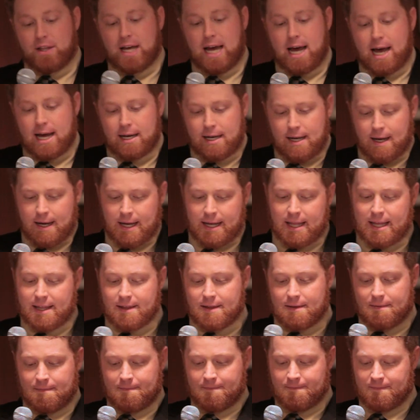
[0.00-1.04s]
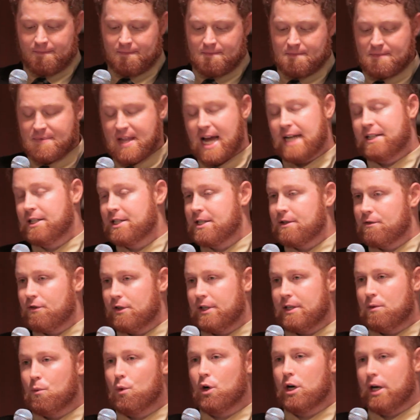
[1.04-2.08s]
that doesn't
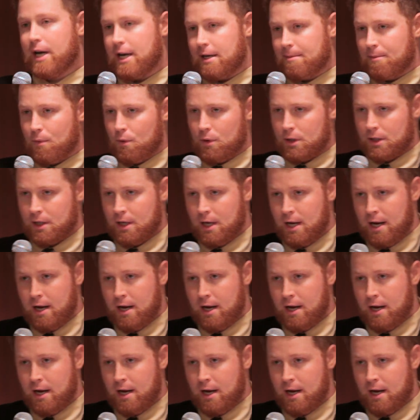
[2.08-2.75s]
really work anymore.